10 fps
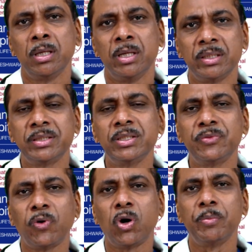Nurses
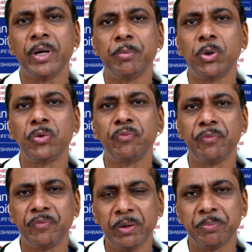form about
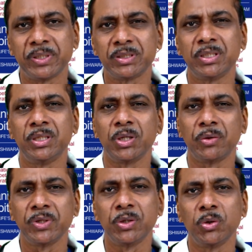50%
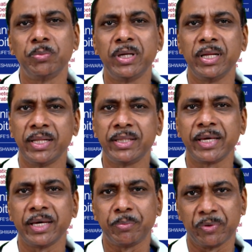of the global
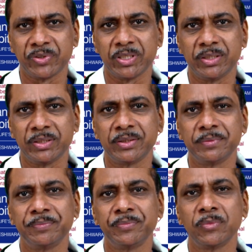healthcare professionals.
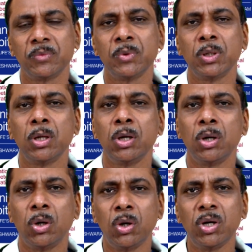
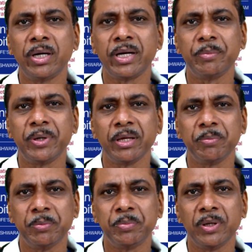All our
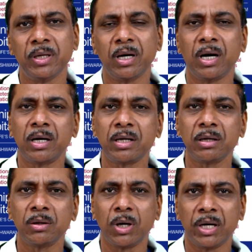diabetic people are
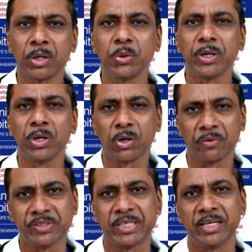undergoing a lot
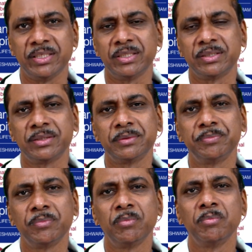of challenges.
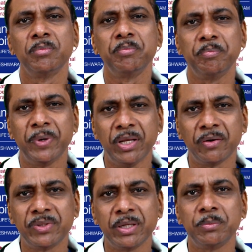Many
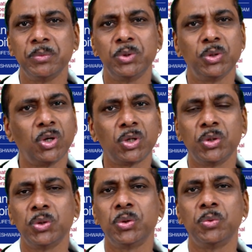of them do not
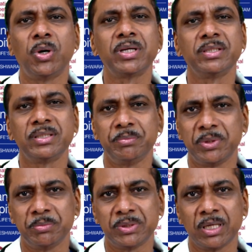know what the
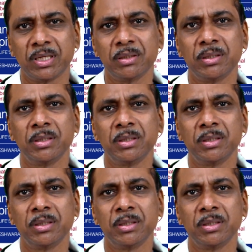symptoms are